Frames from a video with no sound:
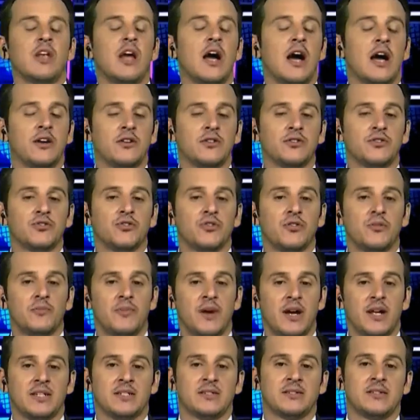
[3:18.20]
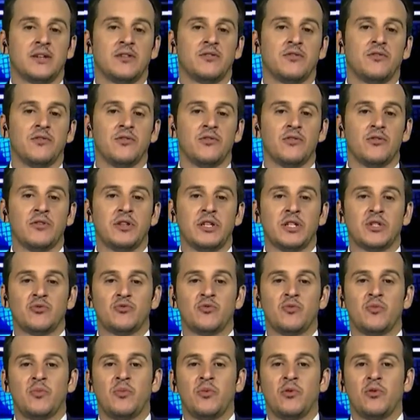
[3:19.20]
And also in Palestine, authorities
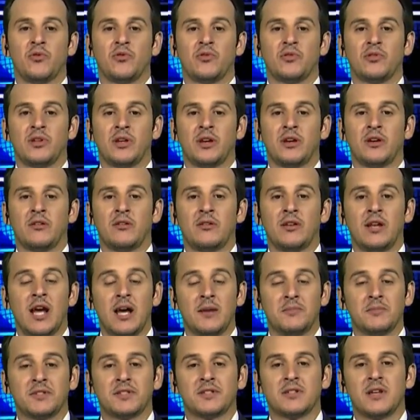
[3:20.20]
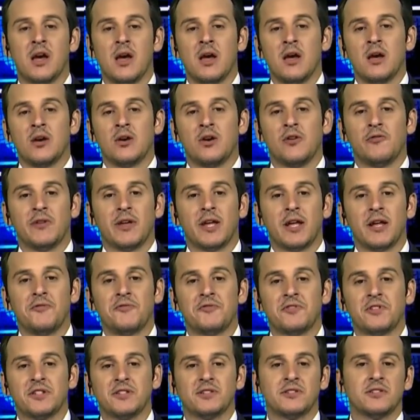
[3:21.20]
report the collapse of the
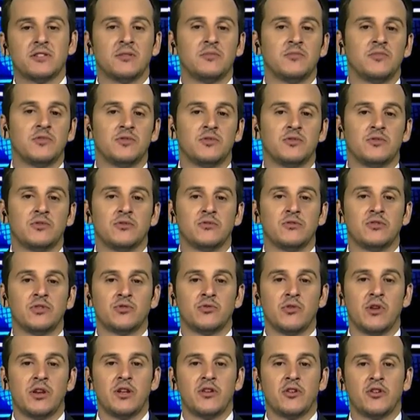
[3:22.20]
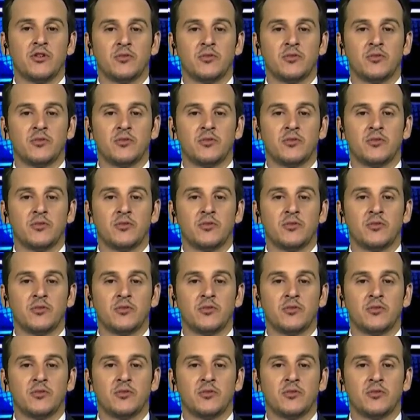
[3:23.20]
health system due to Israeli